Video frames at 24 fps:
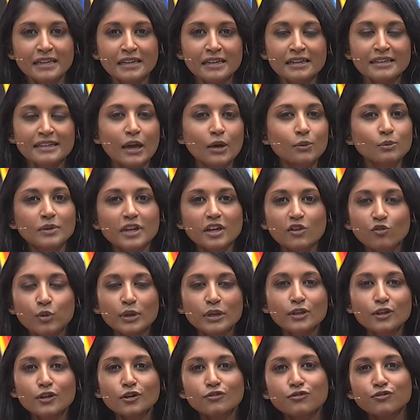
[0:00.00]
Now, if we
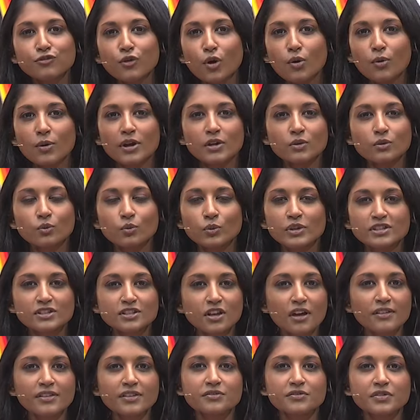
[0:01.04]
look forward, we
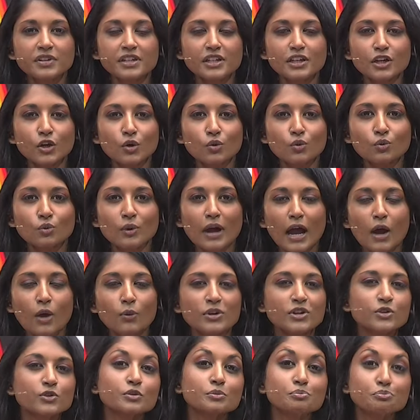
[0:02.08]
saw in the video how
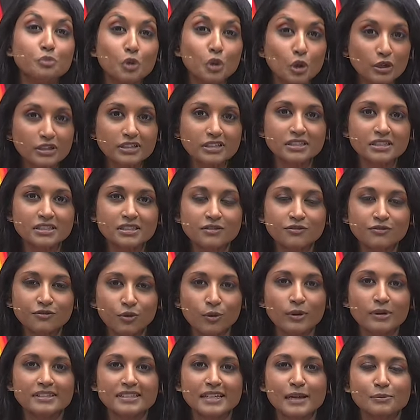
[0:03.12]
we use books,
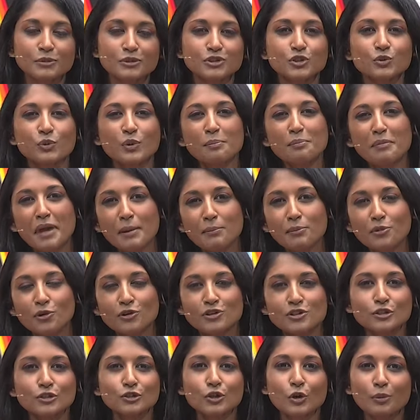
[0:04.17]
for example, to remember
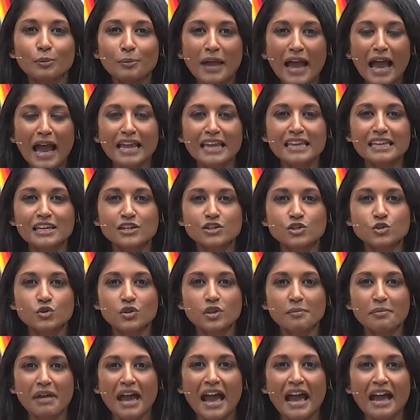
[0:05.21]
and to look back into
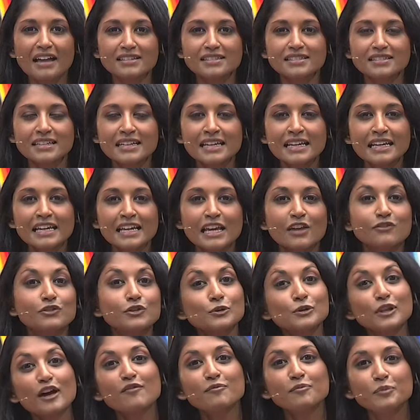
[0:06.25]
the past. If you
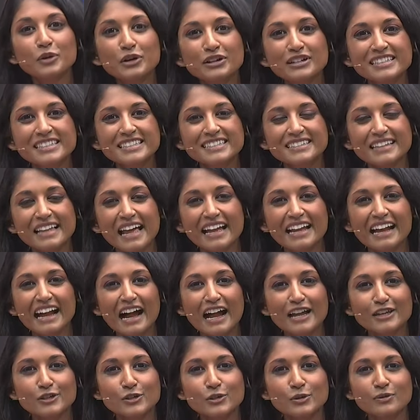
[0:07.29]
love books like
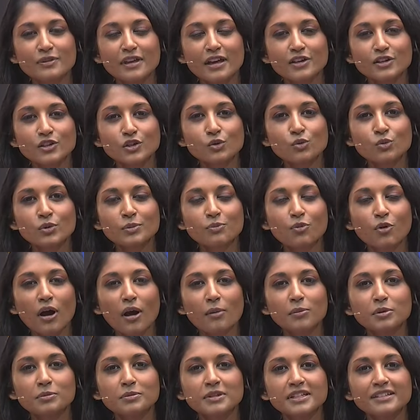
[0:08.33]
I do, then you would
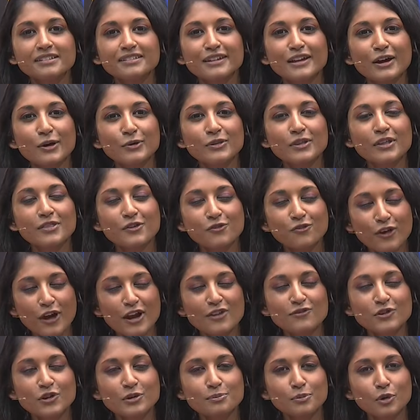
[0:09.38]
probably know that the
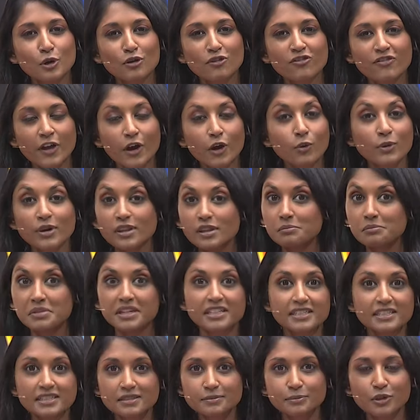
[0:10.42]
Frankfurt Book Fair, one of the
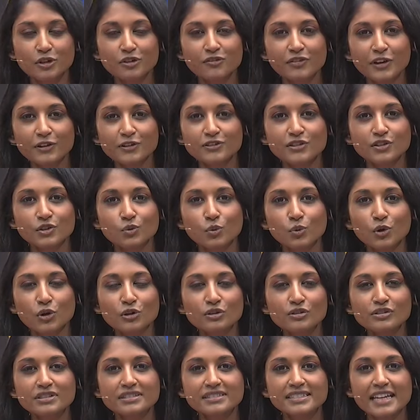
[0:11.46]
biggest book fairs in the
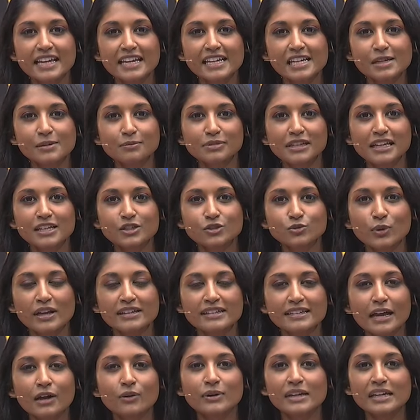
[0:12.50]
world, is taking place right
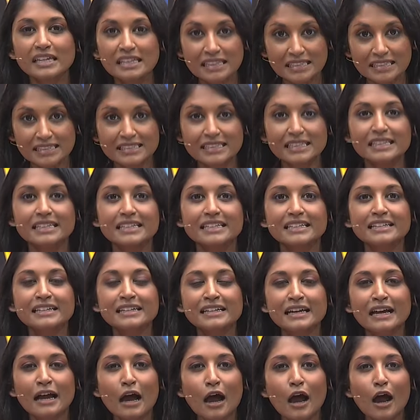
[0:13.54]
now in the city
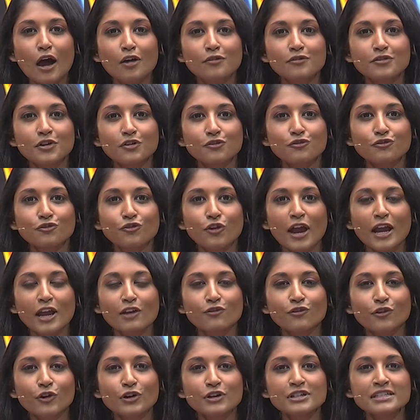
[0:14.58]
of
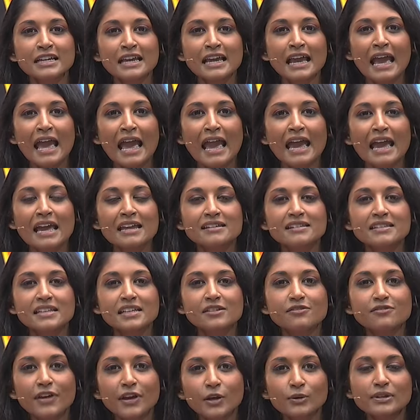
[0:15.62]
Frankfurt. And the
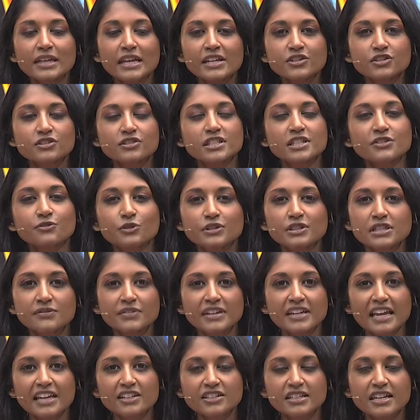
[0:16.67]
Federal Agency for
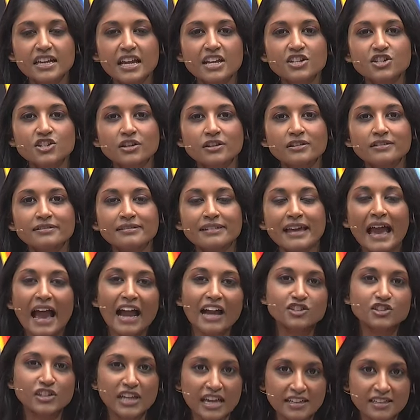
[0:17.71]
Civic Education
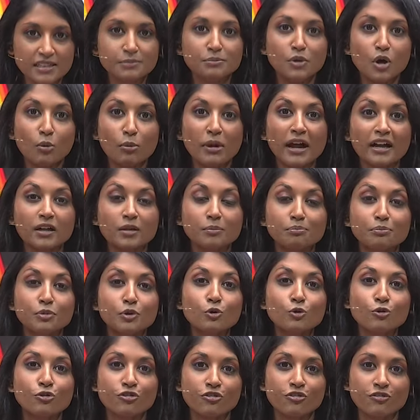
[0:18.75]
actually has a mobile
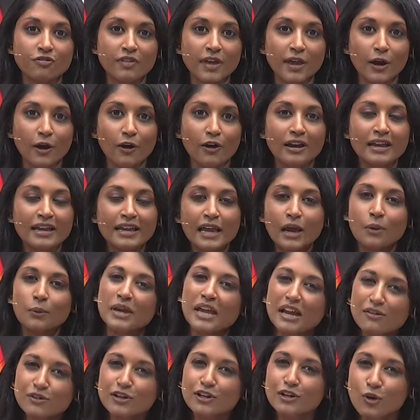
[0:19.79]
booth there. And we
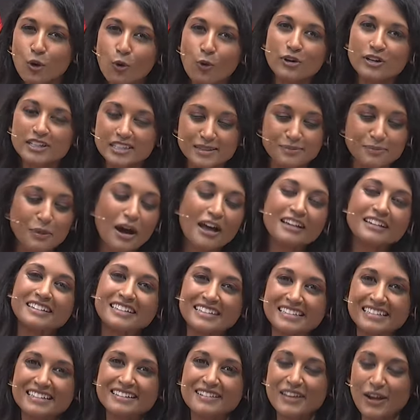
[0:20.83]
have a
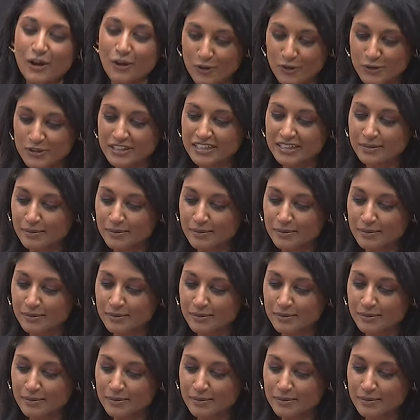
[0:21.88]
correspondent there who's going to